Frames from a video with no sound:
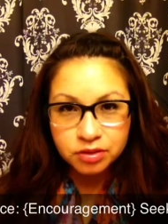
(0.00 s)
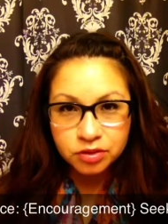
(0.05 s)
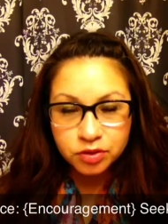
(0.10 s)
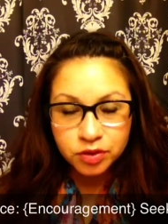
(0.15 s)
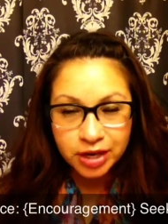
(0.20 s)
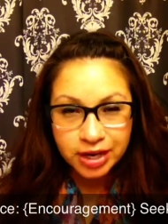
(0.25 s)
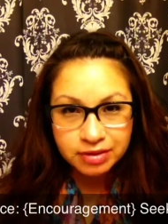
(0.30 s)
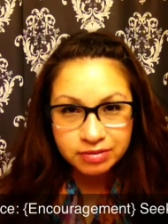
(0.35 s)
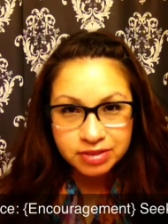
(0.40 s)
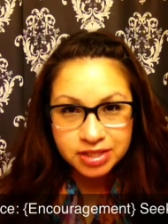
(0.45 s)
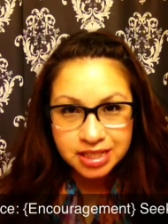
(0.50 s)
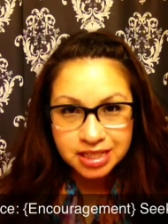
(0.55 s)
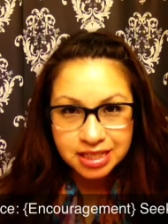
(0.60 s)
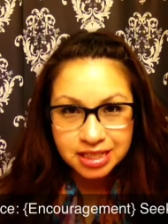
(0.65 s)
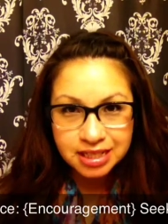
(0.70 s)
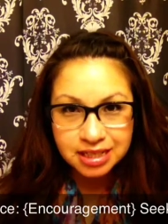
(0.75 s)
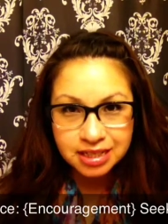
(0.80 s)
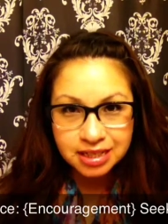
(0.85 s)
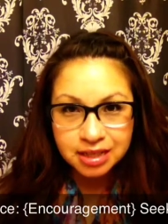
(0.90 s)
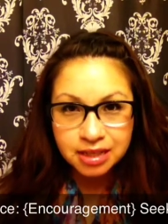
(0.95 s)

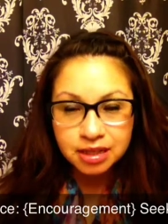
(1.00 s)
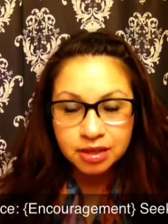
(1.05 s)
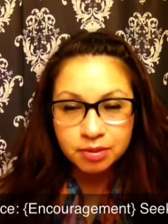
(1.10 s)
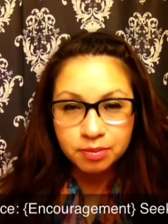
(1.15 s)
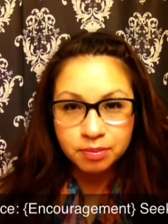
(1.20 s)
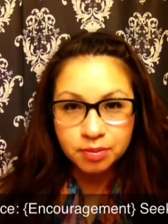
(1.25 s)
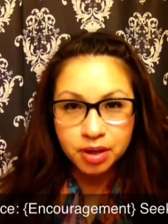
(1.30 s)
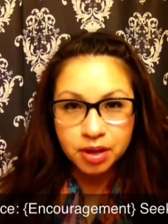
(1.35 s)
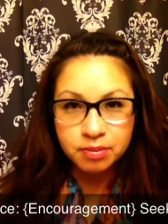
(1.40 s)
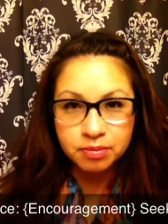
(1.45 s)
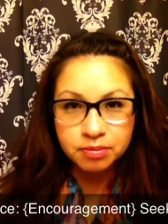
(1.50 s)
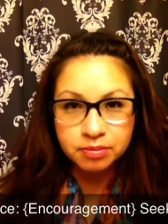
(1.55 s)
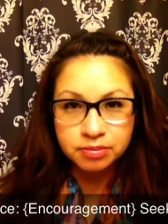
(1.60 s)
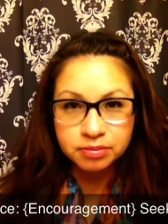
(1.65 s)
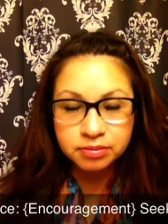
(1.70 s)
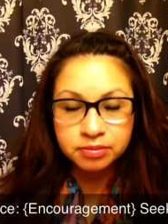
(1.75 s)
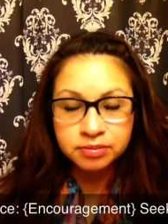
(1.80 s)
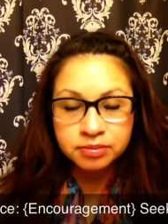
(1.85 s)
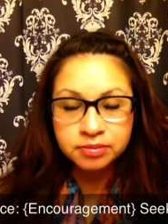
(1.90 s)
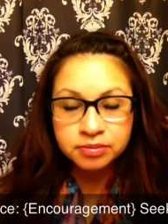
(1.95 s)
crafty
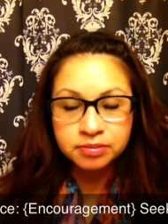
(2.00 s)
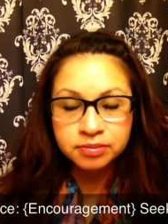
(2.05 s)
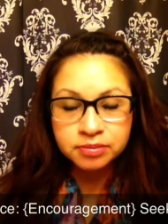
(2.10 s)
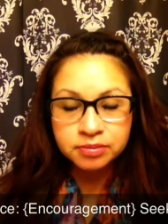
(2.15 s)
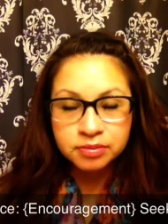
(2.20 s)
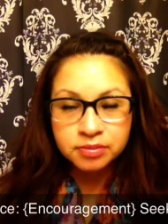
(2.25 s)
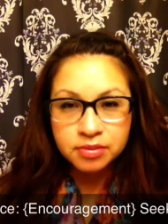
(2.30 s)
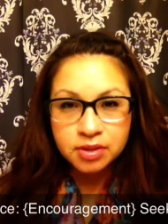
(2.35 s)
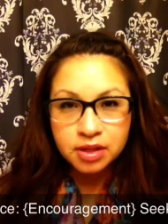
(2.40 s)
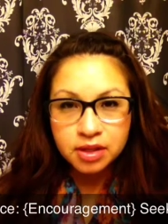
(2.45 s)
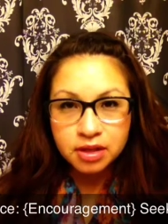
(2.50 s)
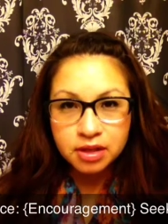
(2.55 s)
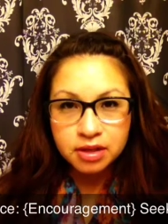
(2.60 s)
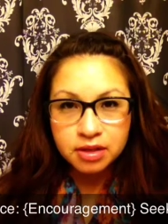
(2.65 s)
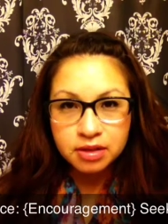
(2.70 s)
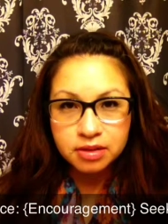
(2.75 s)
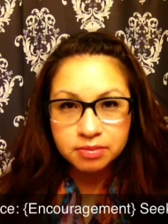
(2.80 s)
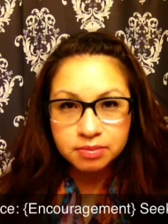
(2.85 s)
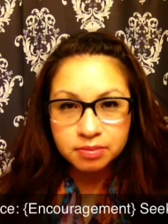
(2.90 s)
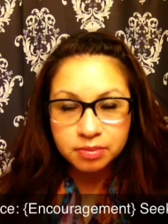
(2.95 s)
mom
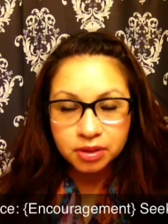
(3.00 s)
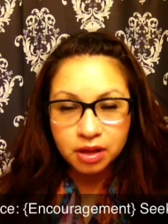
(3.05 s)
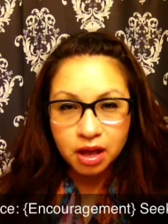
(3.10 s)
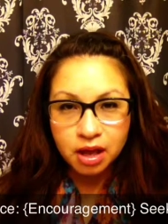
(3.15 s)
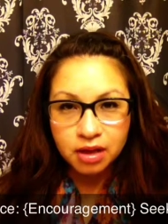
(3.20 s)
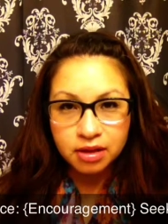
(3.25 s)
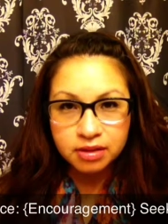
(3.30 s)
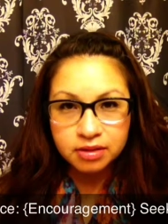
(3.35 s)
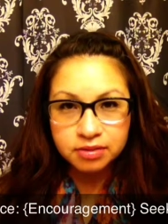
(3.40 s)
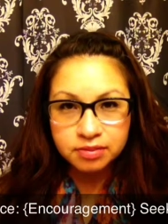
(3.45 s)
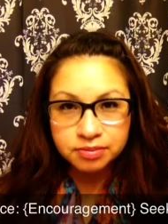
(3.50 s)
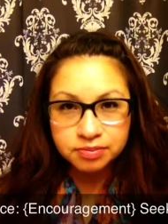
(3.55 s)
um, blog.